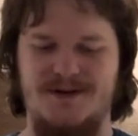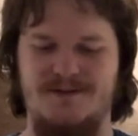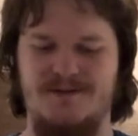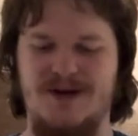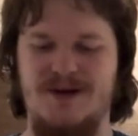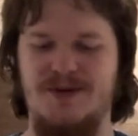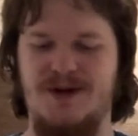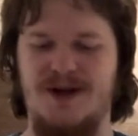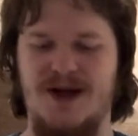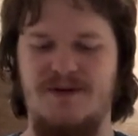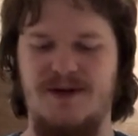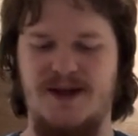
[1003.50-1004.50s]
manipulating
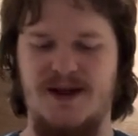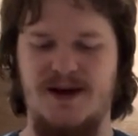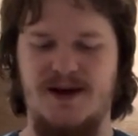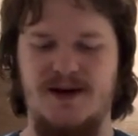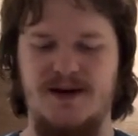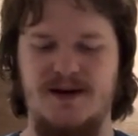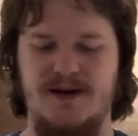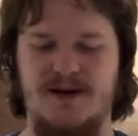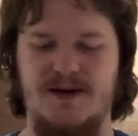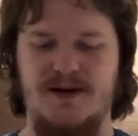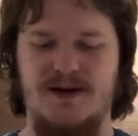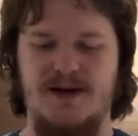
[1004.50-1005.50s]
everything,
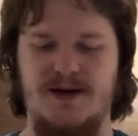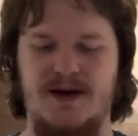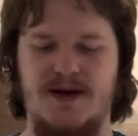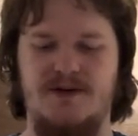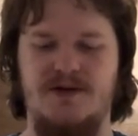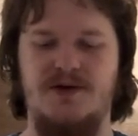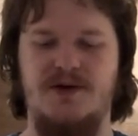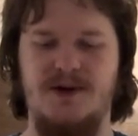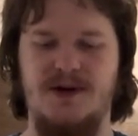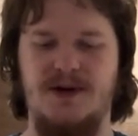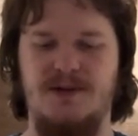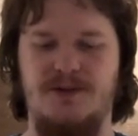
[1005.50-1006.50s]
and
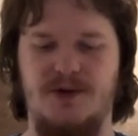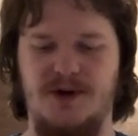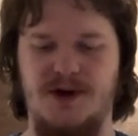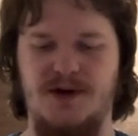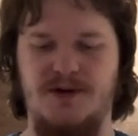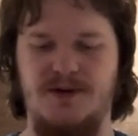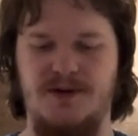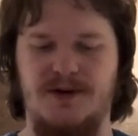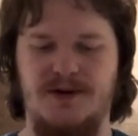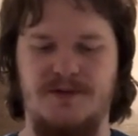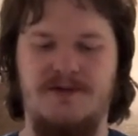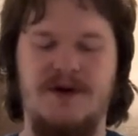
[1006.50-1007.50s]
using these work queues to
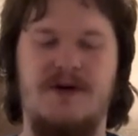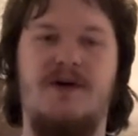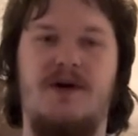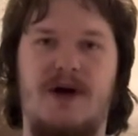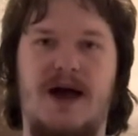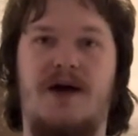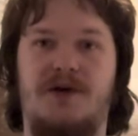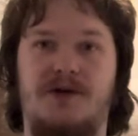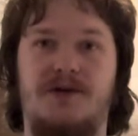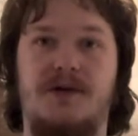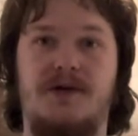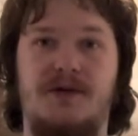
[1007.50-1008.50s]
figure out how you're
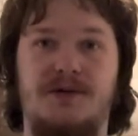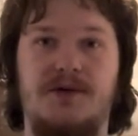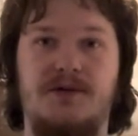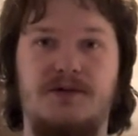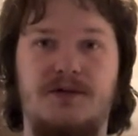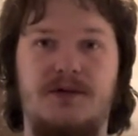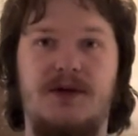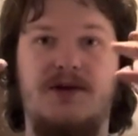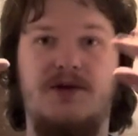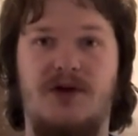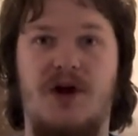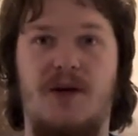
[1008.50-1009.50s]
supposed to send
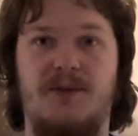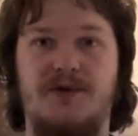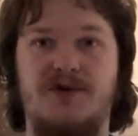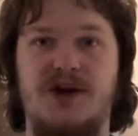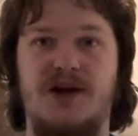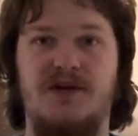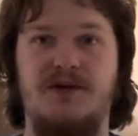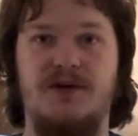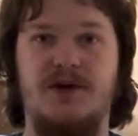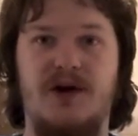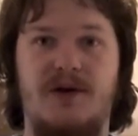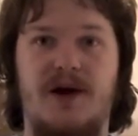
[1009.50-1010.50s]
your comfort shaders to
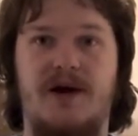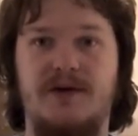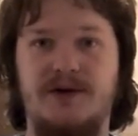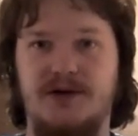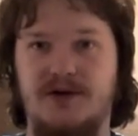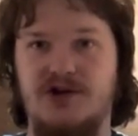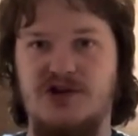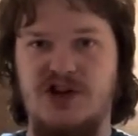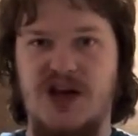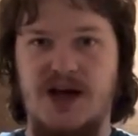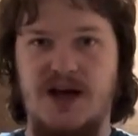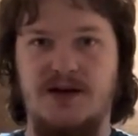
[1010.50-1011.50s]
go out and
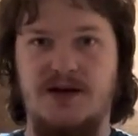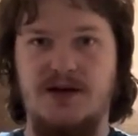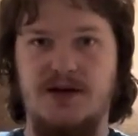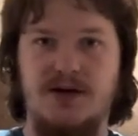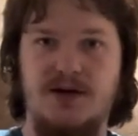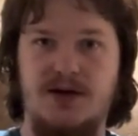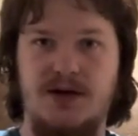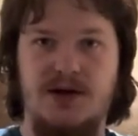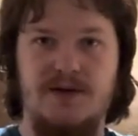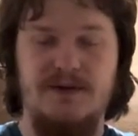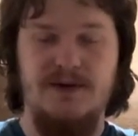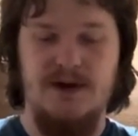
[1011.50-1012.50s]
shade the
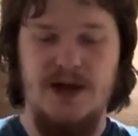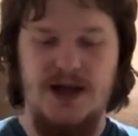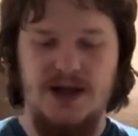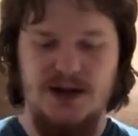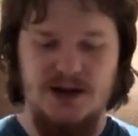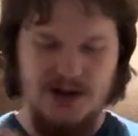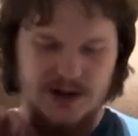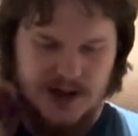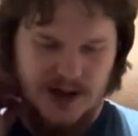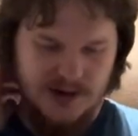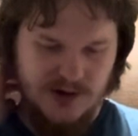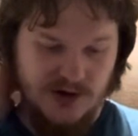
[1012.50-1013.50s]
different
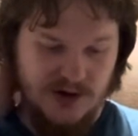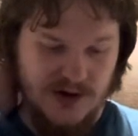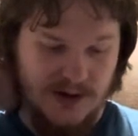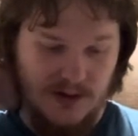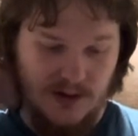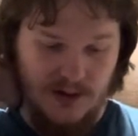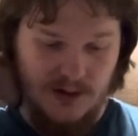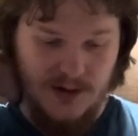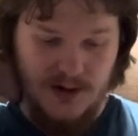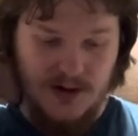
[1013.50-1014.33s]
textures. And it's all